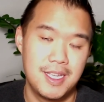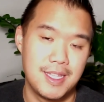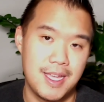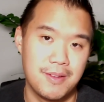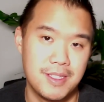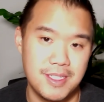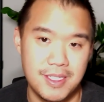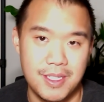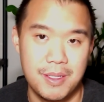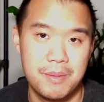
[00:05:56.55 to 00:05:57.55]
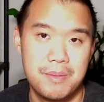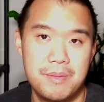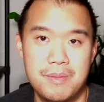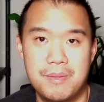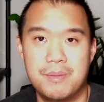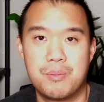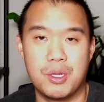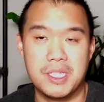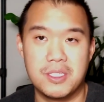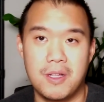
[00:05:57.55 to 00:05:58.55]
Now, this is a
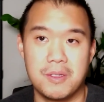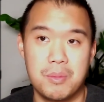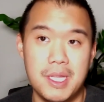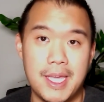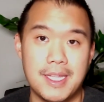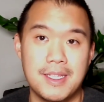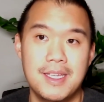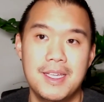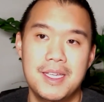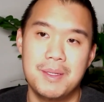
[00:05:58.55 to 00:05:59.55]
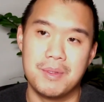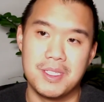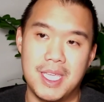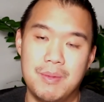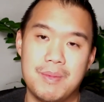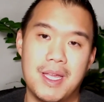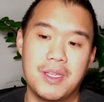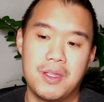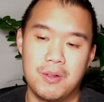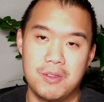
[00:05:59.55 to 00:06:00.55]
pretty solid plan, but just keep in mind
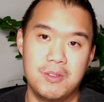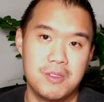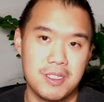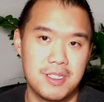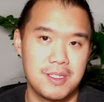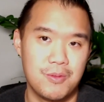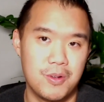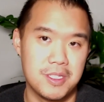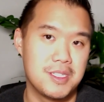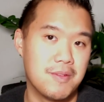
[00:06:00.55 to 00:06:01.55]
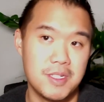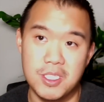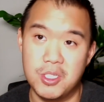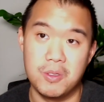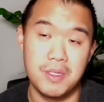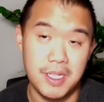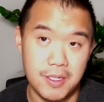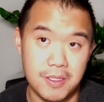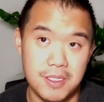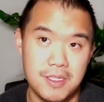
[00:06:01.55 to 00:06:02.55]
you can only do this once every 2
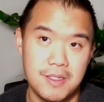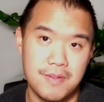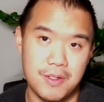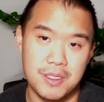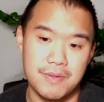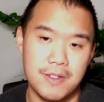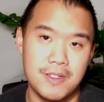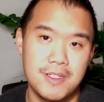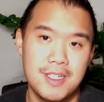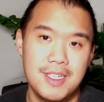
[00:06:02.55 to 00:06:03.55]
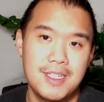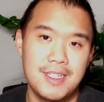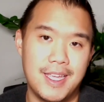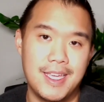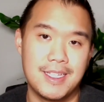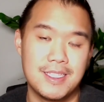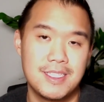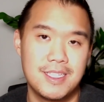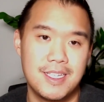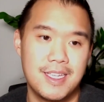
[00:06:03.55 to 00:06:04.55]
years, first of all, and